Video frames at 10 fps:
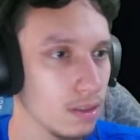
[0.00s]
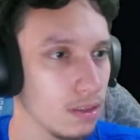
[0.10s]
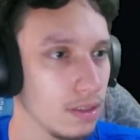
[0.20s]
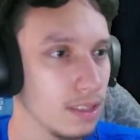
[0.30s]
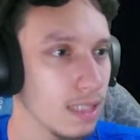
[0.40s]

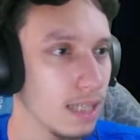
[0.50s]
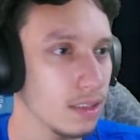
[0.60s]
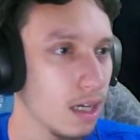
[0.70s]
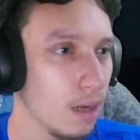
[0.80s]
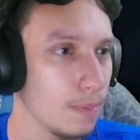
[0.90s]
These guys
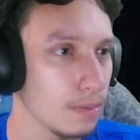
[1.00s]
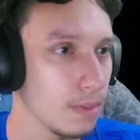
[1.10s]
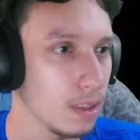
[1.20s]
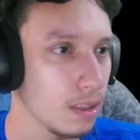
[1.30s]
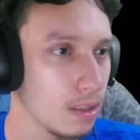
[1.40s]
are helping
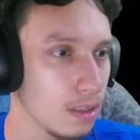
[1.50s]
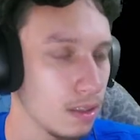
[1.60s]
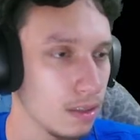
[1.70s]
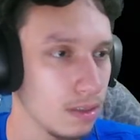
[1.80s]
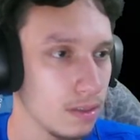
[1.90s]
me.
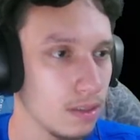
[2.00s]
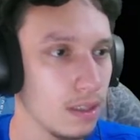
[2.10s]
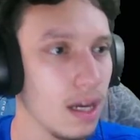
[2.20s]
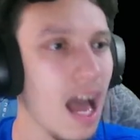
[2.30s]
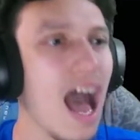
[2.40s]

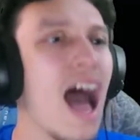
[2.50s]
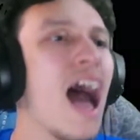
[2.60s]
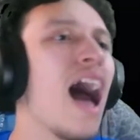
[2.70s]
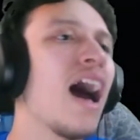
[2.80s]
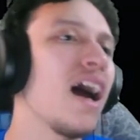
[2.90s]

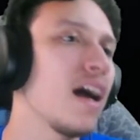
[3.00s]
ah.